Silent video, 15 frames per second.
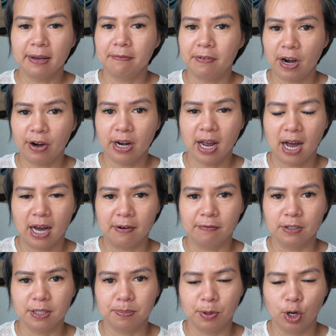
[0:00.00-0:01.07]
it very hard
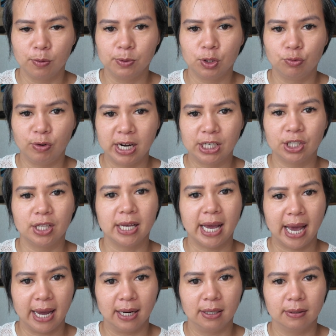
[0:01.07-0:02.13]
for sperm to reach the
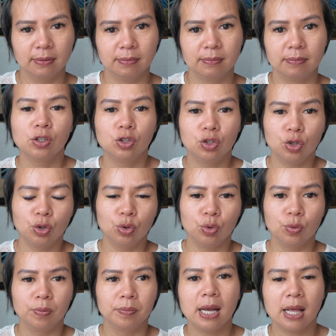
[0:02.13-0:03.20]
egg.
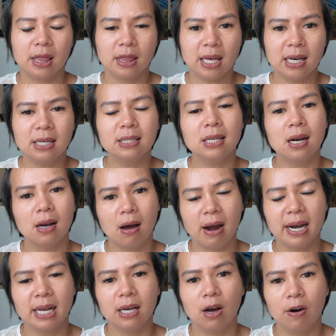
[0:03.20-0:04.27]
2. It thins the
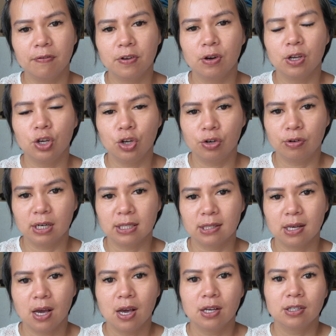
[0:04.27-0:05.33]
lining of your uterus,
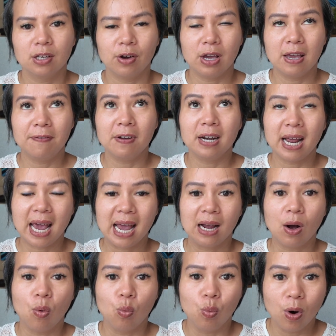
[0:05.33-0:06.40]
so if an
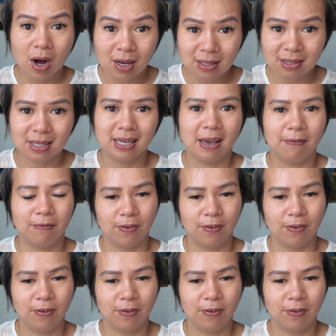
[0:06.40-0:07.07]
egg was to get